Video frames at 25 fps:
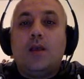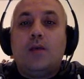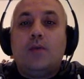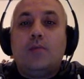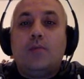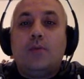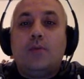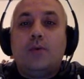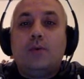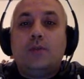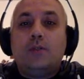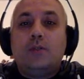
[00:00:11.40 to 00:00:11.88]

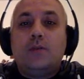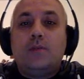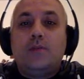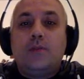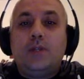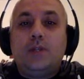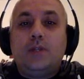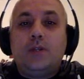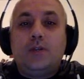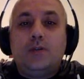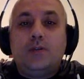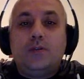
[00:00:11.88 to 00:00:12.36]
pause the
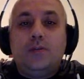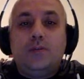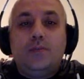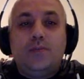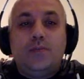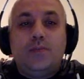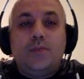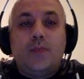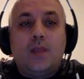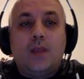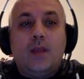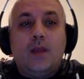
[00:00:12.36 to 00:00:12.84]
video
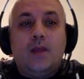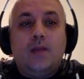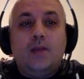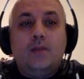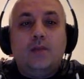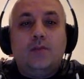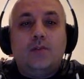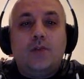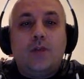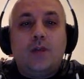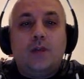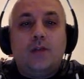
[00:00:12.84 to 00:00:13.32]
and
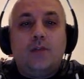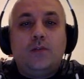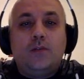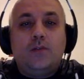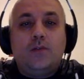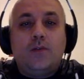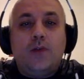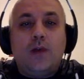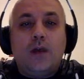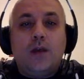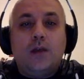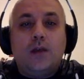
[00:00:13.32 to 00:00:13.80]
try to
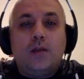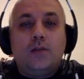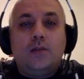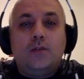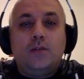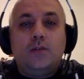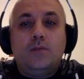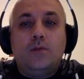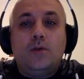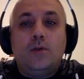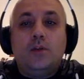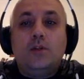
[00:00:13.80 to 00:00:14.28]
find
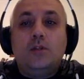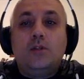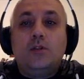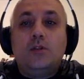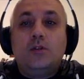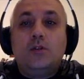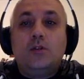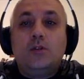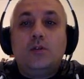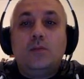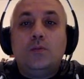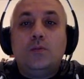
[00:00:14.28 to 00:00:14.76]
what
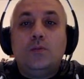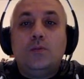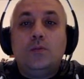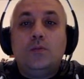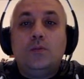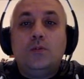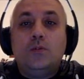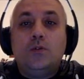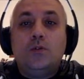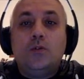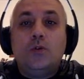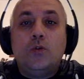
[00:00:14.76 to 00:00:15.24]
would
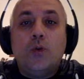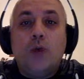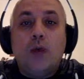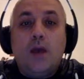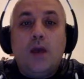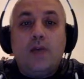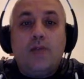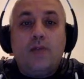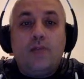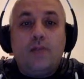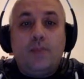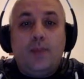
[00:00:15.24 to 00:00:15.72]
you
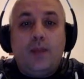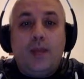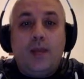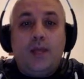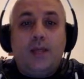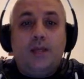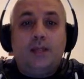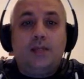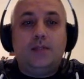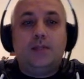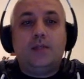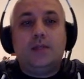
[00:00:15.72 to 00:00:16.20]
have
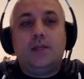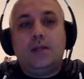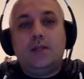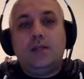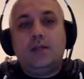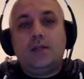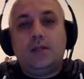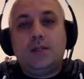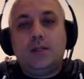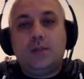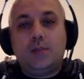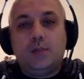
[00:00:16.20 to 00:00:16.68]
played in
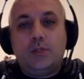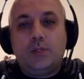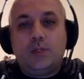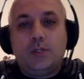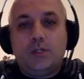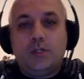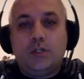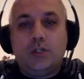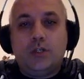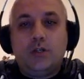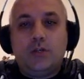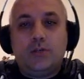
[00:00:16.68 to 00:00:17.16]
this
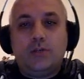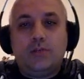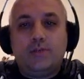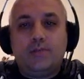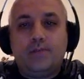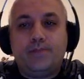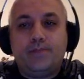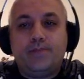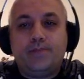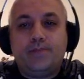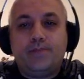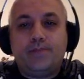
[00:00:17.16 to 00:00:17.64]
position.
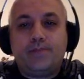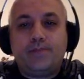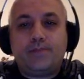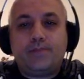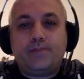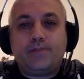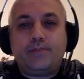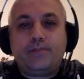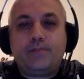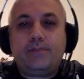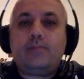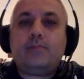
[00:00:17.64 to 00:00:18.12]

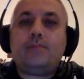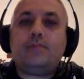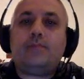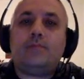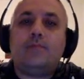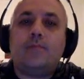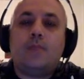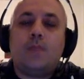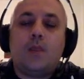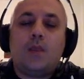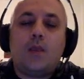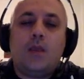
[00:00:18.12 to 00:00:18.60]

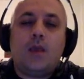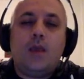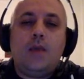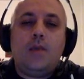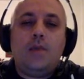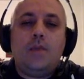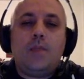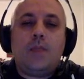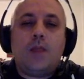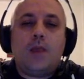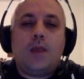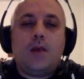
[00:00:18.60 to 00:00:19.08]
Okay,
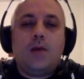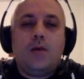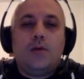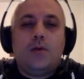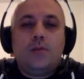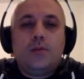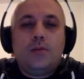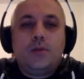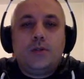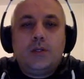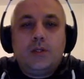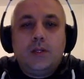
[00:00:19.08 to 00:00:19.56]
I hope
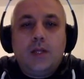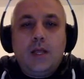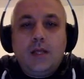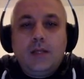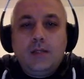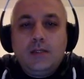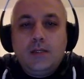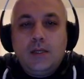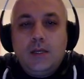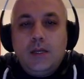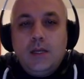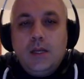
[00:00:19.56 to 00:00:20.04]
you did
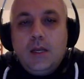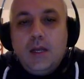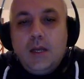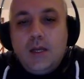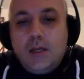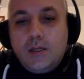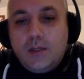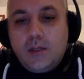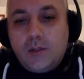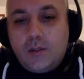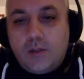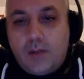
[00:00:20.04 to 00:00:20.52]
that.
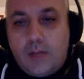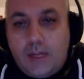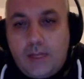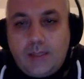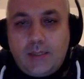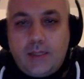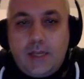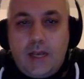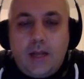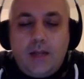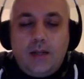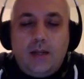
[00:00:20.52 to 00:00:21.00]
So let's
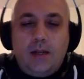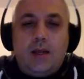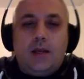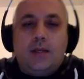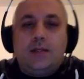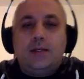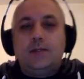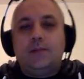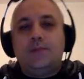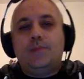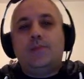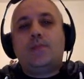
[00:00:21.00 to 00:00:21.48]

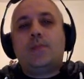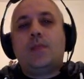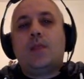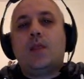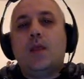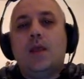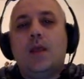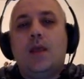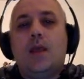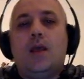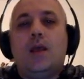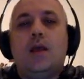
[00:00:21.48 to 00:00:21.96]
analyze.
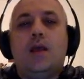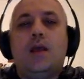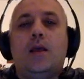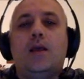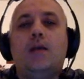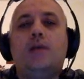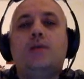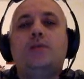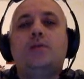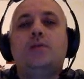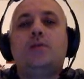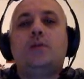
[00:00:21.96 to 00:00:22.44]

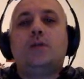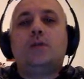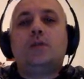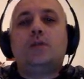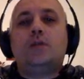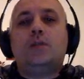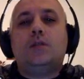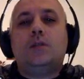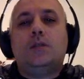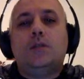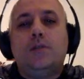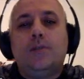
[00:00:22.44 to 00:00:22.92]
As you can
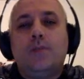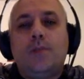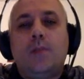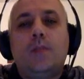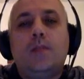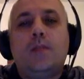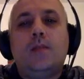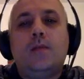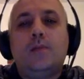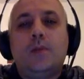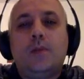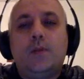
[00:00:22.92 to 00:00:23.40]
see,
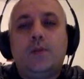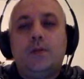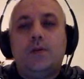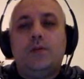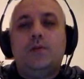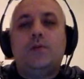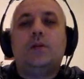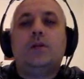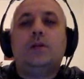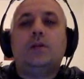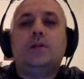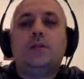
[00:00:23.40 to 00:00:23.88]
the
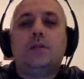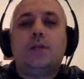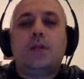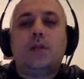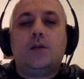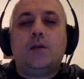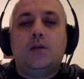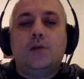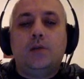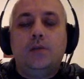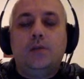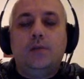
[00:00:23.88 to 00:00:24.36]
material is
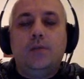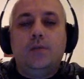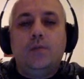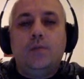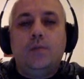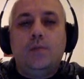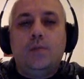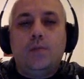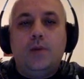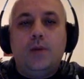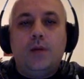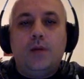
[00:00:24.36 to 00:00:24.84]
equal,
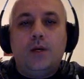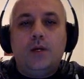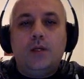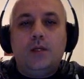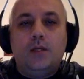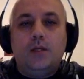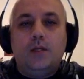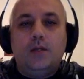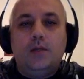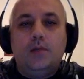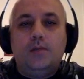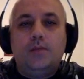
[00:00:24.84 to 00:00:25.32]

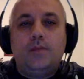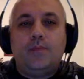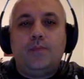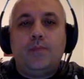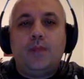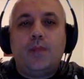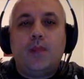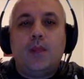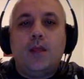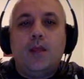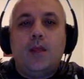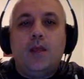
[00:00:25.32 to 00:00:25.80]
but
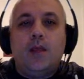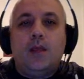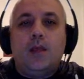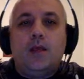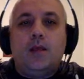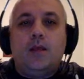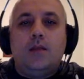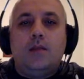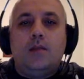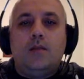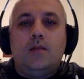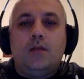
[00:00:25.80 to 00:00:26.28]

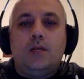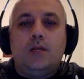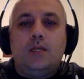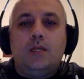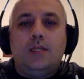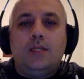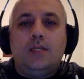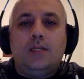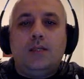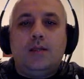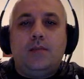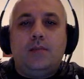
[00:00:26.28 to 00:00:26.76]
there is
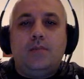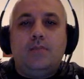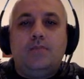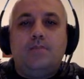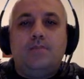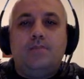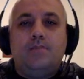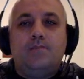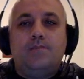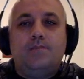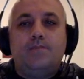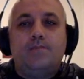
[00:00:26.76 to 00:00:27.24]
some,